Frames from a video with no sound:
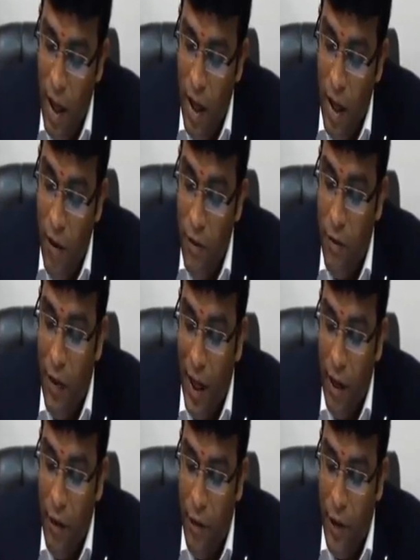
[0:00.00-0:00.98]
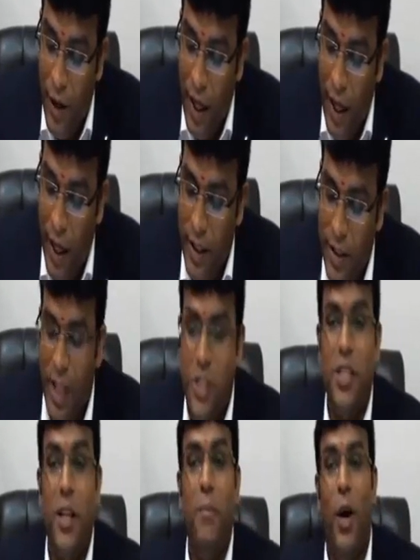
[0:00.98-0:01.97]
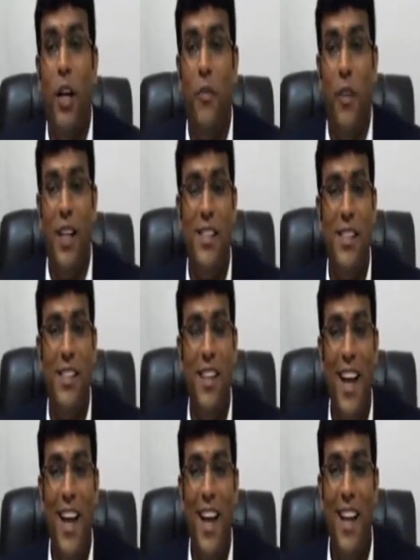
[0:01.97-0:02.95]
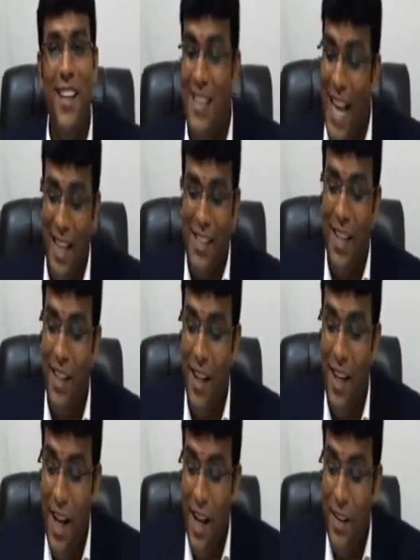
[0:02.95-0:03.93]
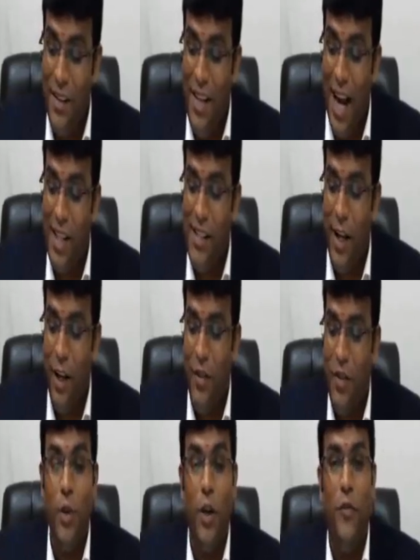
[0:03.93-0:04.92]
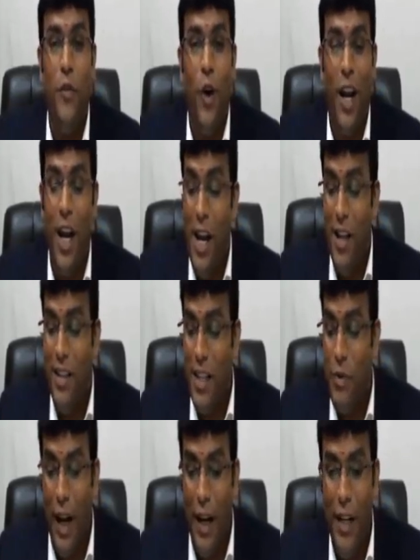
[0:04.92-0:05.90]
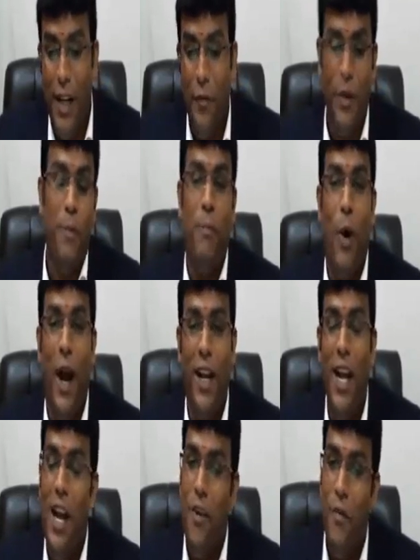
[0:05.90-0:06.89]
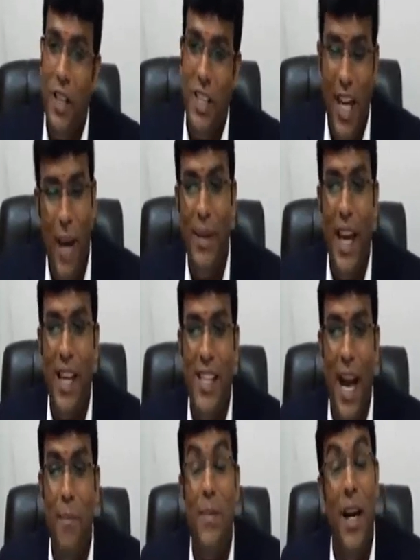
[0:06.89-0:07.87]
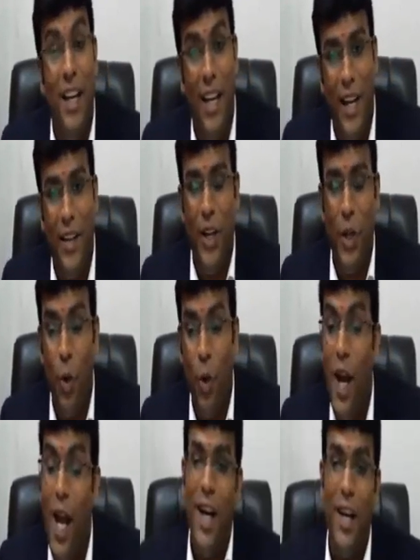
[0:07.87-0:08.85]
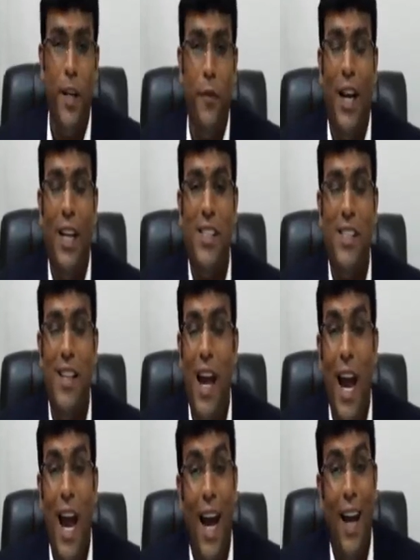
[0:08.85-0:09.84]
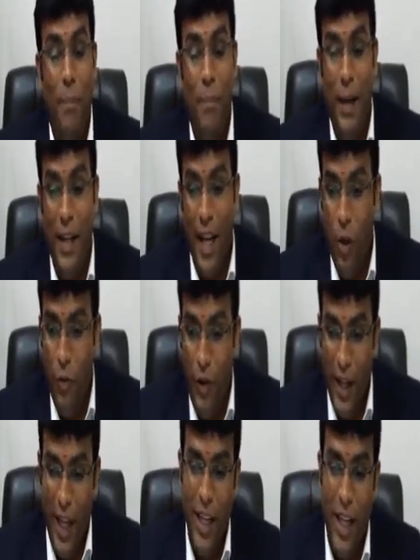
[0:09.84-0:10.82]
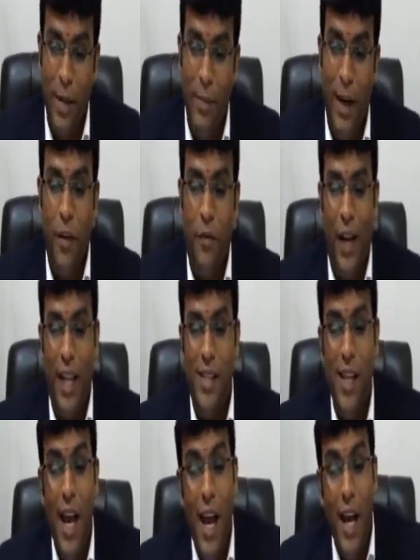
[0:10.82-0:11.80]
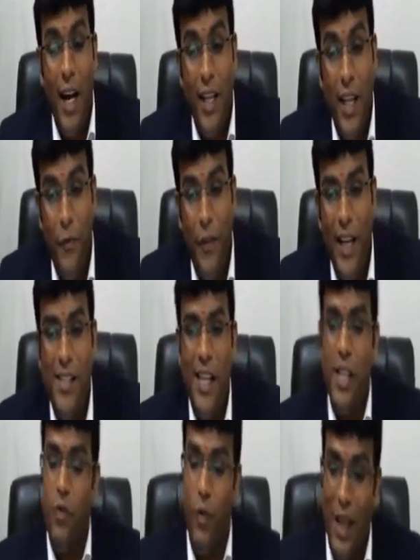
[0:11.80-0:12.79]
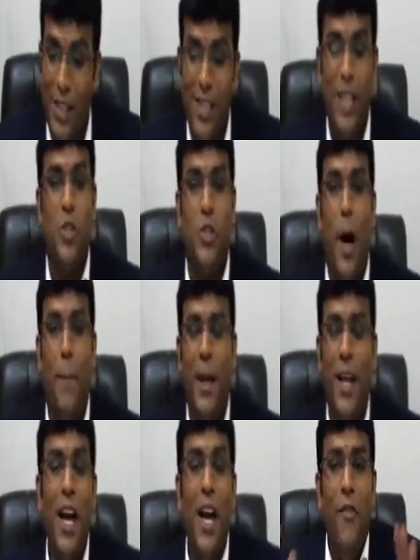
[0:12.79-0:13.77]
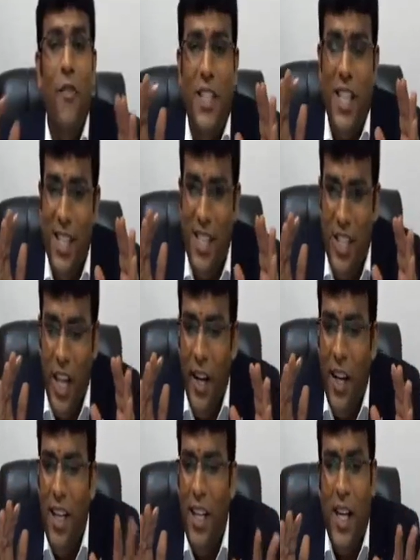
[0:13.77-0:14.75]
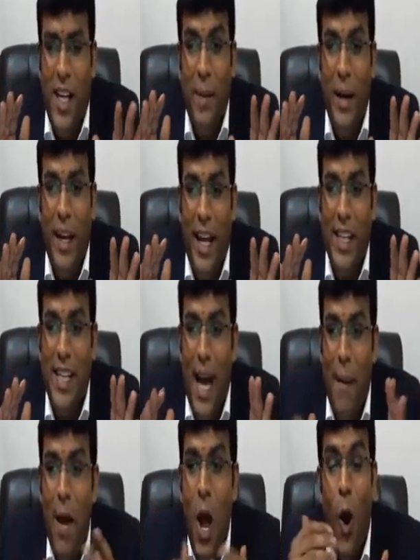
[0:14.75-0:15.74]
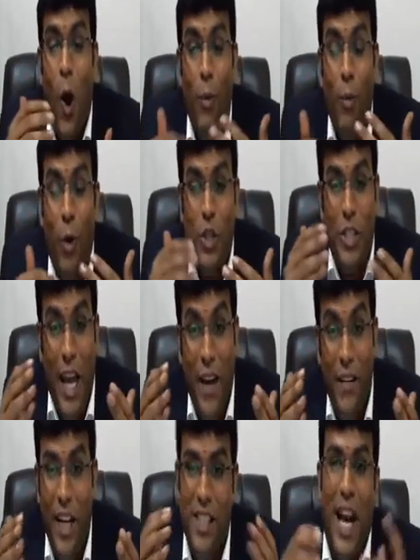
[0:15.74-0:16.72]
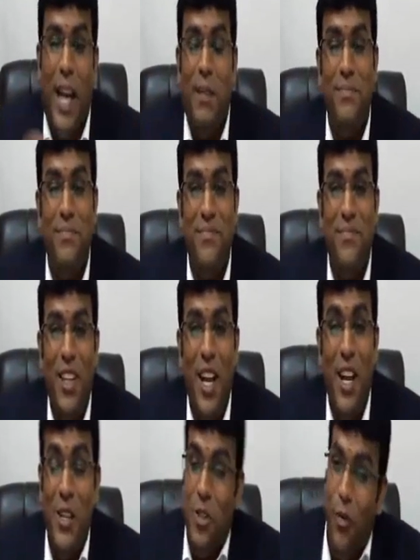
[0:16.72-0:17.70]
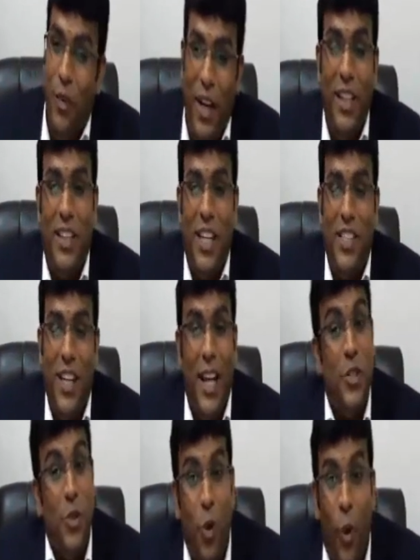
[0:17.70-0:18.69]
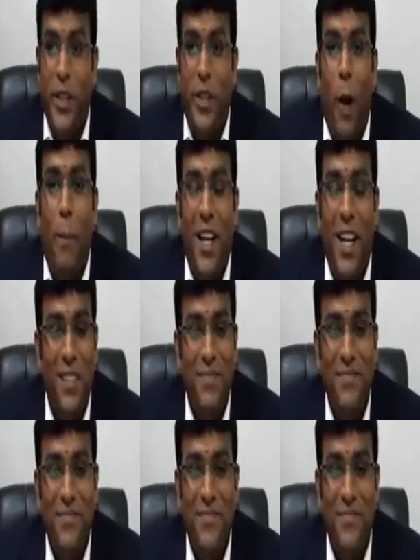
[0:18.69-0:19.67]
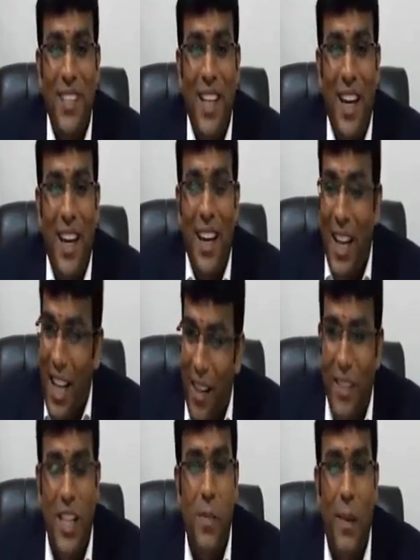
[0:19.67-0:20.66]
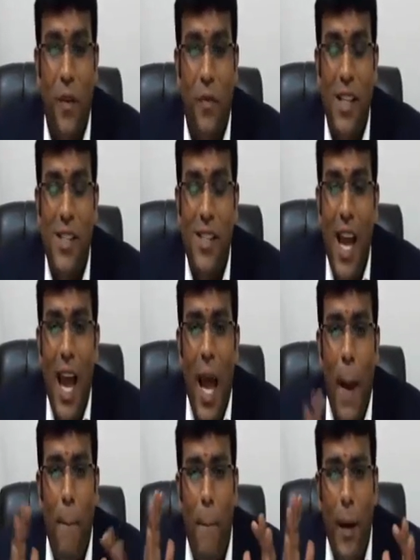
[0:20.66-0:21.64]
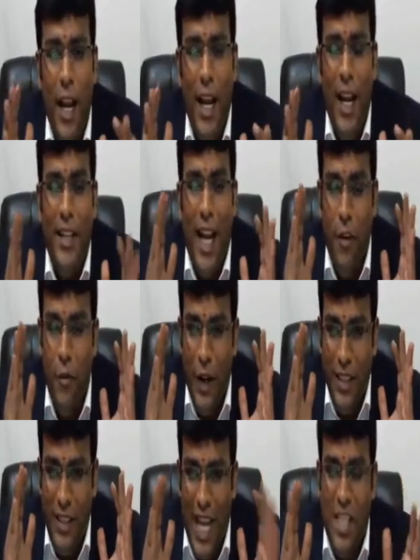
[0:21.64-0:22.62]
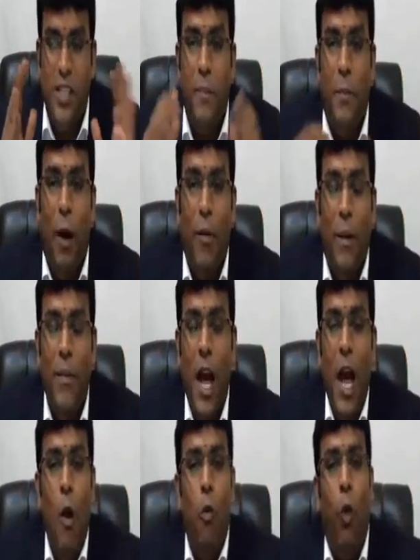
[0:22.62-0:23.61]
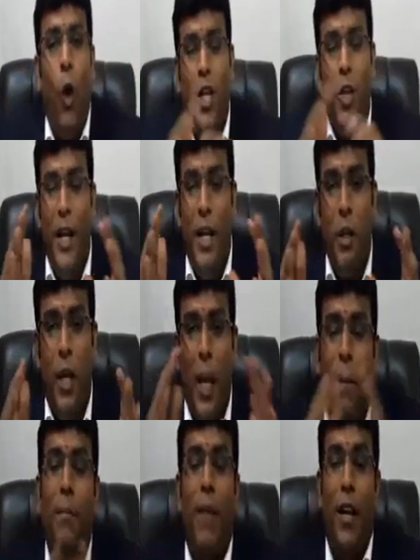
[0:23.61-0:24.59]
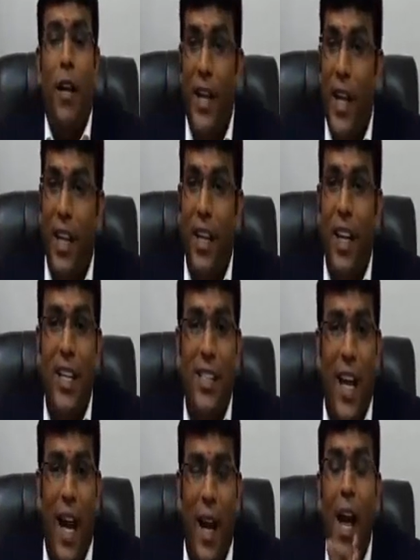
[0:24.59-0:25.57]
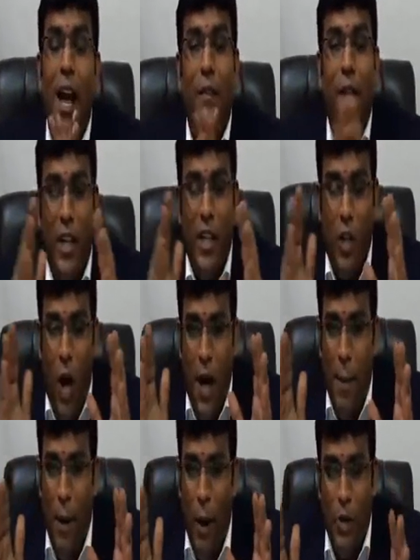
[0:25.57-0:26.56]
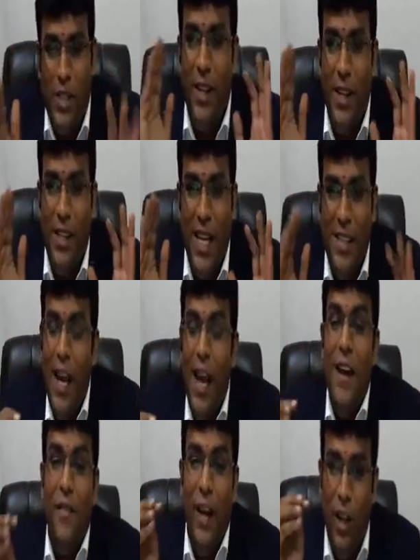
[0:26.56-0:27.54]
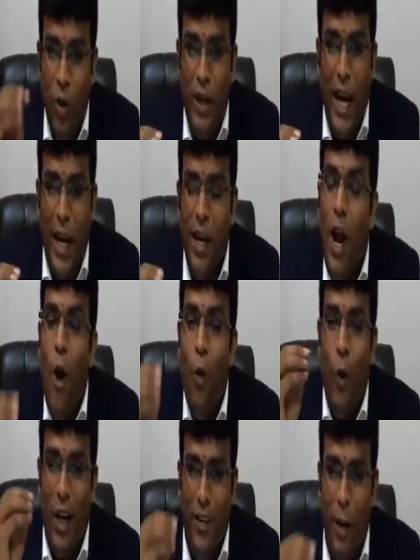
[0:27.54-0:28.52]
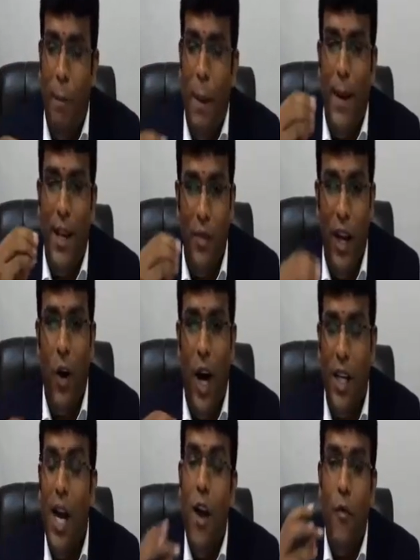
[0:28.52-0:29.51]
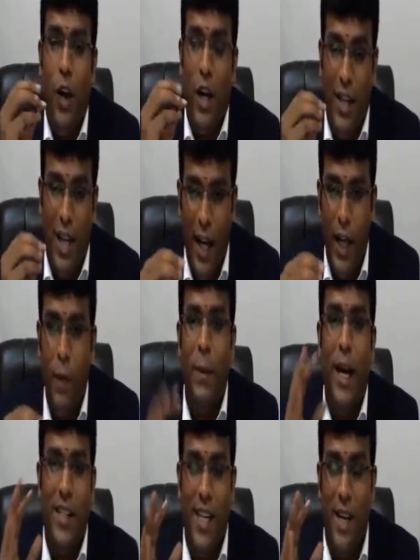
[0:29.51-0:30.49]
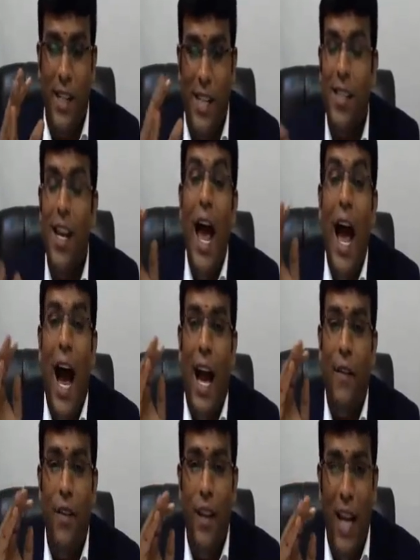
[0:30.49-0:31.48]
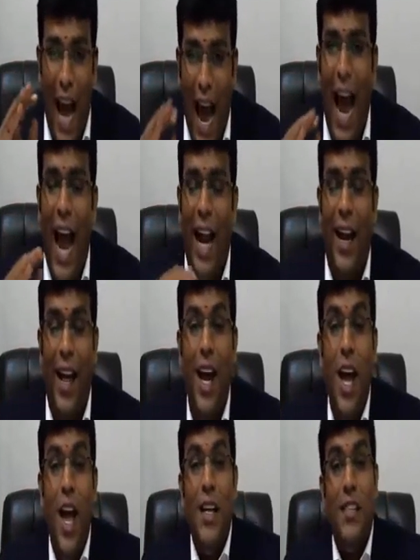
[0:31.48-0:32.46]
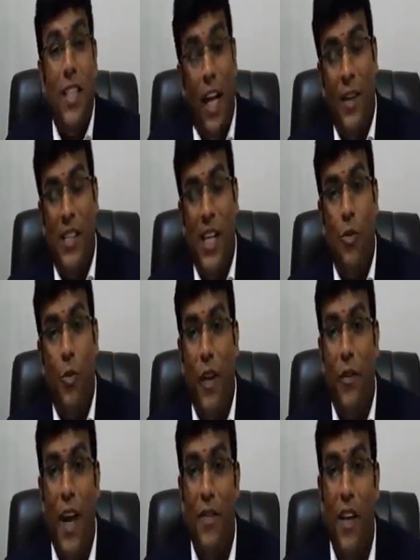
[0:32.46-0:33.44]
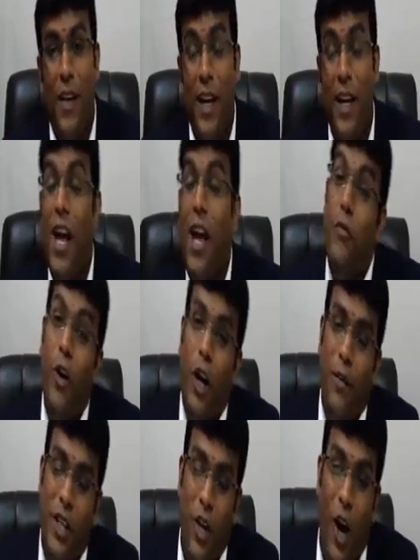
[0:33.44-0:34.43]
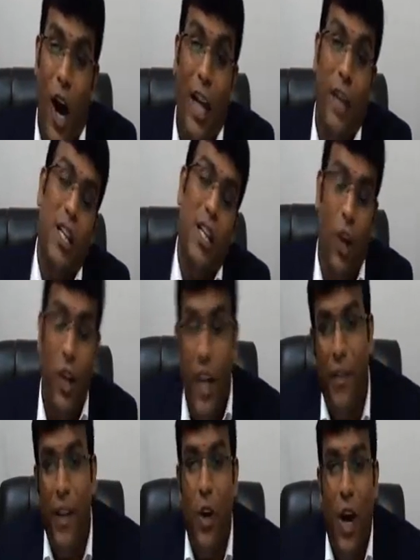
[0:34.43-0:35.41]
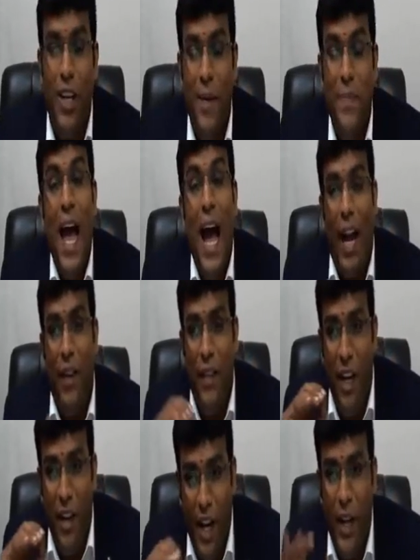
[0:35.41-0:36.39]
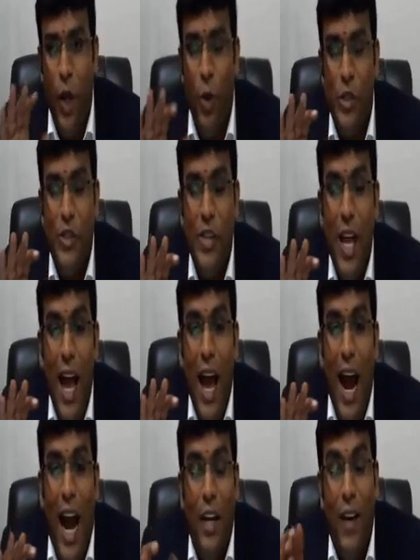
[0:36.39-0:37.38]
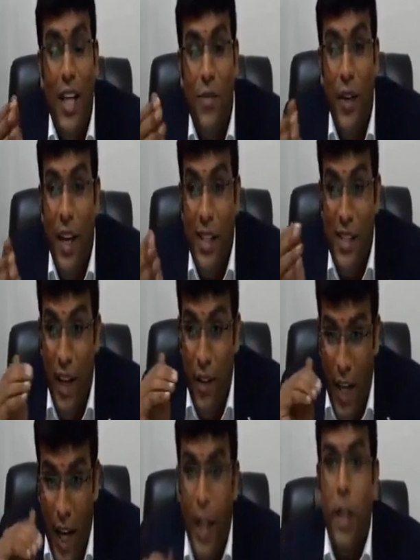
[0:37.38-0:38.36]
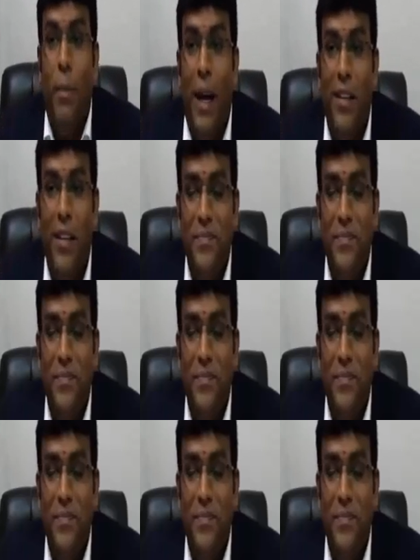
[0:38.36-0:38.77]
Very, very interesting point, friends. That's it. That is the end of story for this wonderful point which came in the exam related to refunds. And let me tell you very clearly, my dear friends, refunds is one such topic which is generally coming in exam almost every time. So very interesting and scoring topic. Clear with this, my dear friends? A brilliant and fantastic problem. What you need to keep in mind very clearly is that when we talk about services, we look at whatever payments we got for current period services, and we will add services what we have given for which advance already we got, and we will reduce advance we received current month.